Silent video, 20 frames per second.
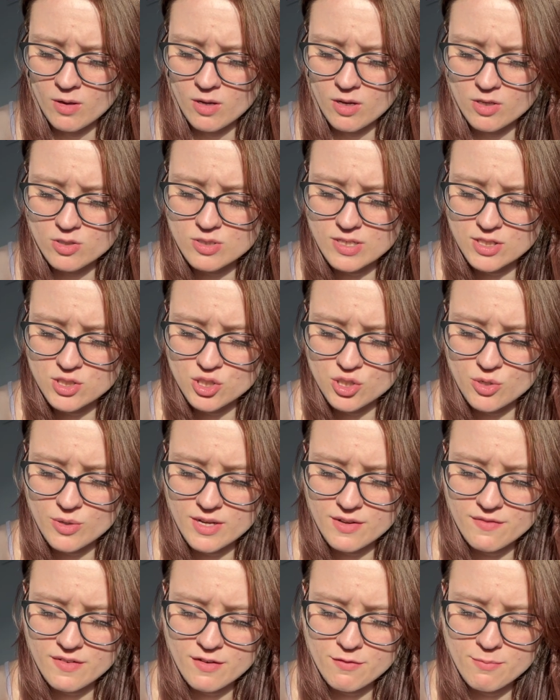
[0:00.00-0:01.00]
So I don't know
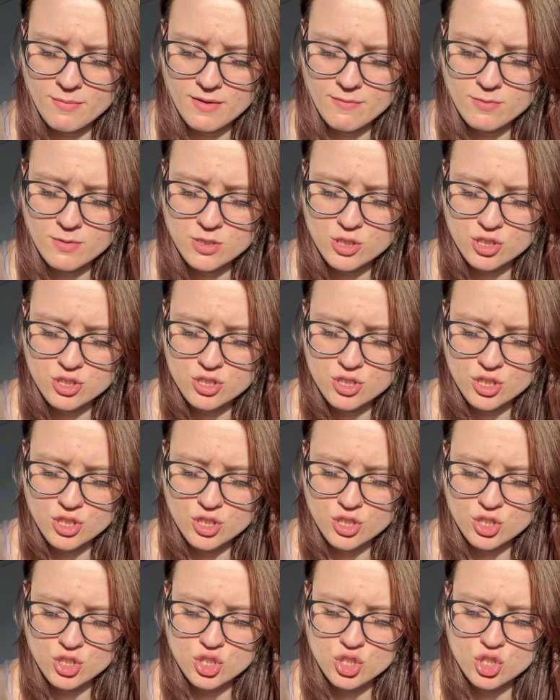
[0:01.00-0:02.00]
if I've maybe just
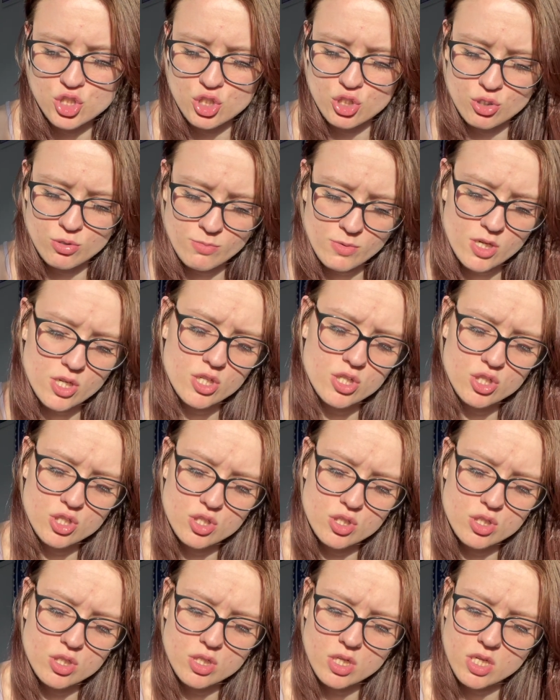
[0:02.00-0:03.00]
done too
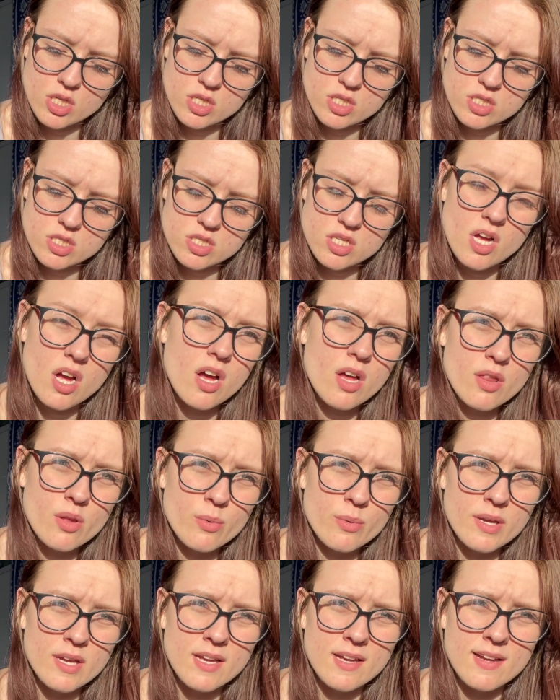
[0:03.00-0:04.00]
much at the start of the
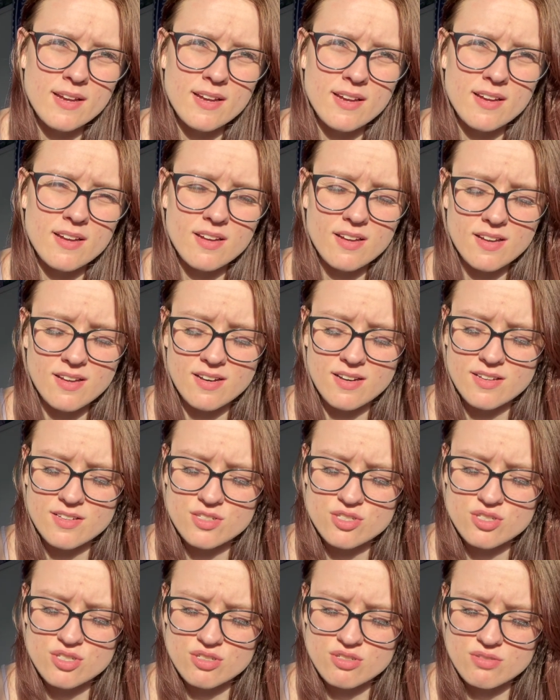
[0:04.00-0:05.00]
week, and it's
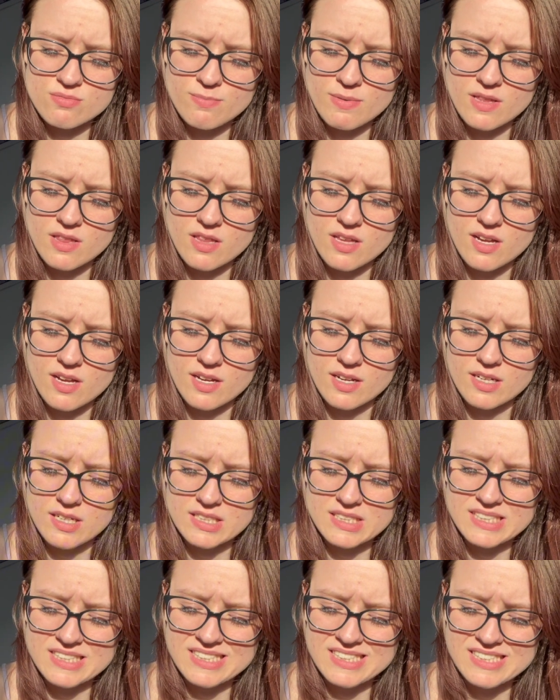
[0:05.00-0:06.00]
just been like,
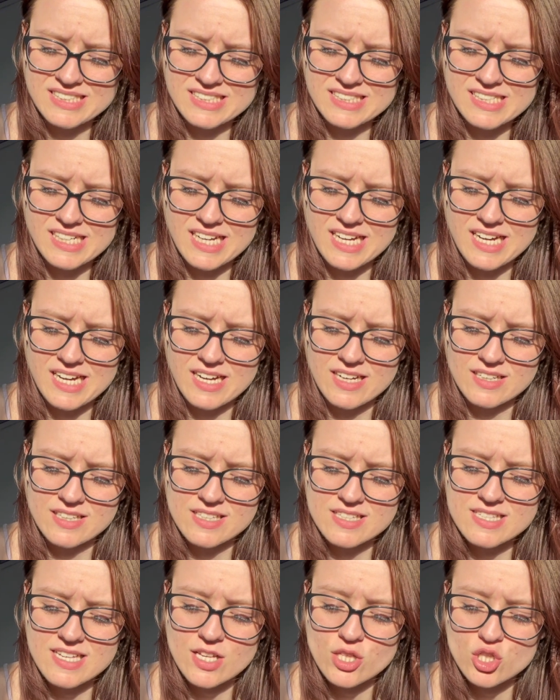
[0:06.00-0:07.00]
nah,
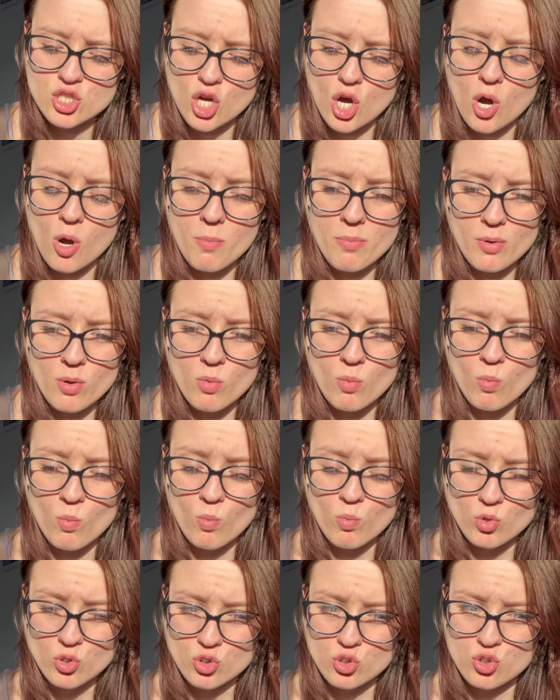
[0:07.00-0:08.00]
because that top
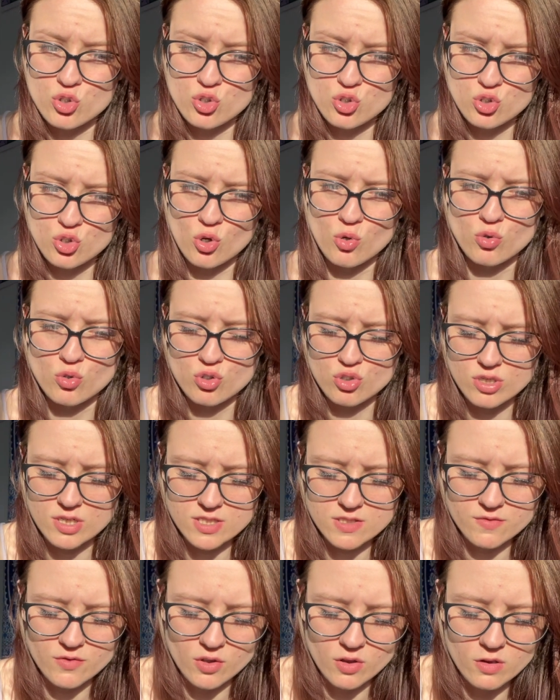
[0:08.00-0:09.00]
was so
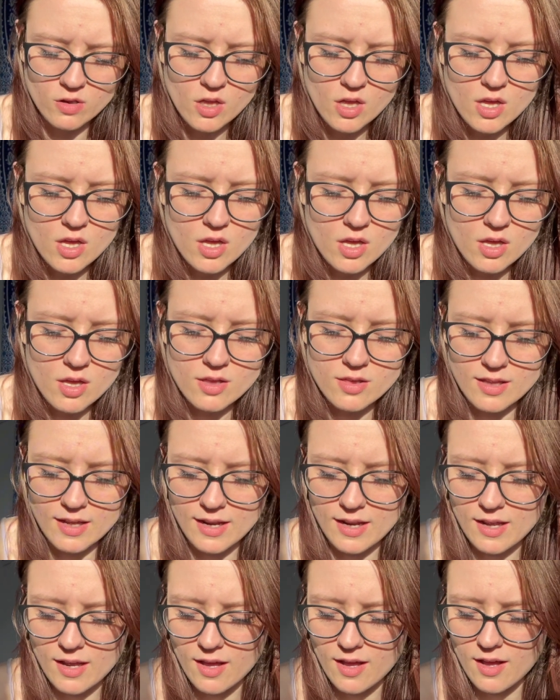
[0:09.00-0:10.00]
stressful,
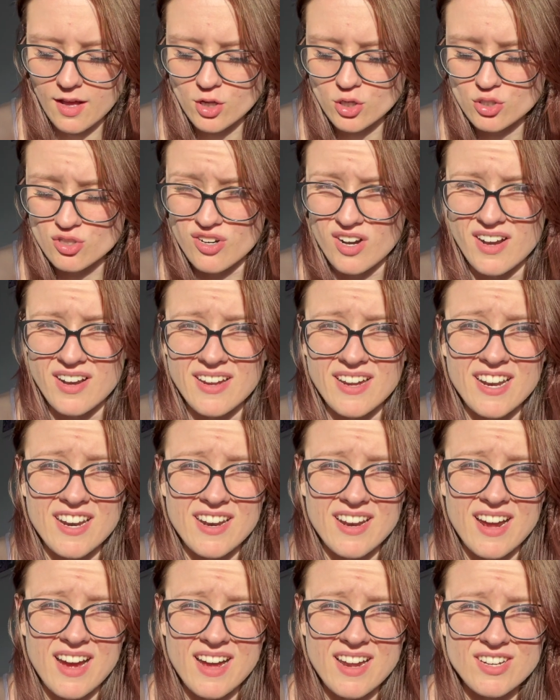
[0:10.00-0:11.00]
like trying to
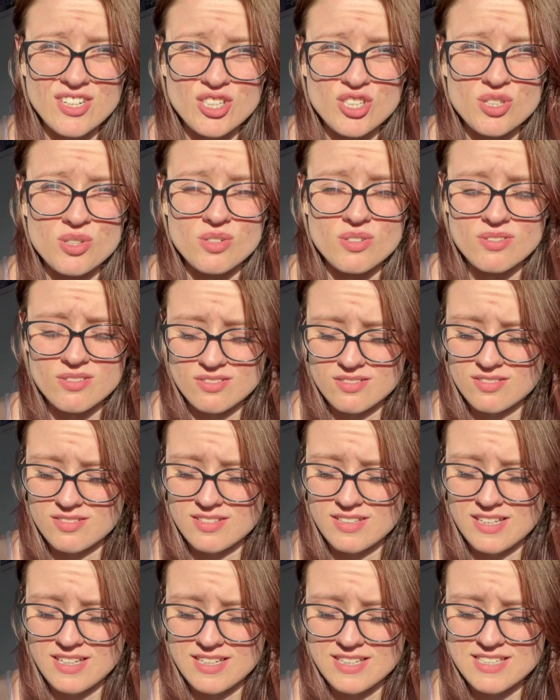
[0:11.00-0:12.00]
get it done
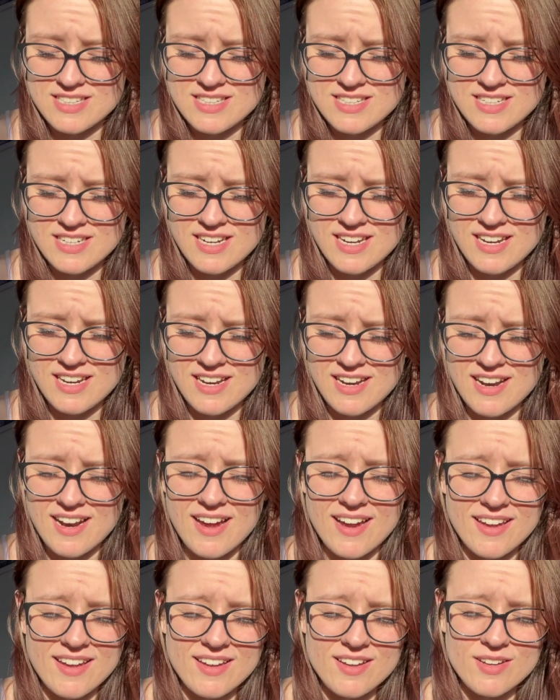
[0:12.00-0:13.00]
in the
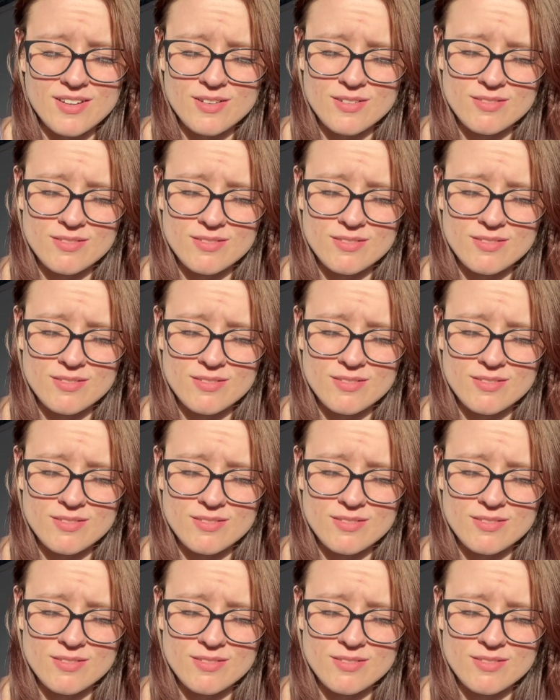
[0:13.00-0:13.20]
night,